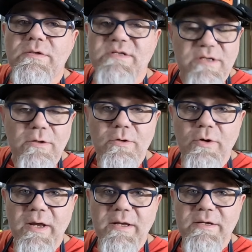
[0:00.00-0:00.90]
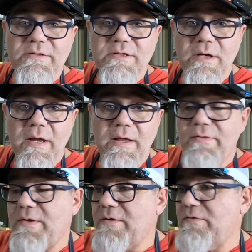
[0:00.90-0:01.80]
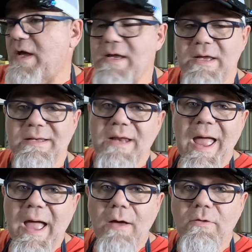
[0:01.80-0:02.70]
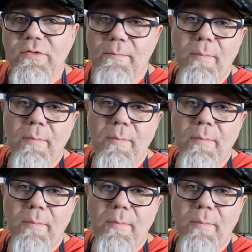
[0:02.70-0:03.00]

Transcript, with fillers: cylinder heads and then take an out of the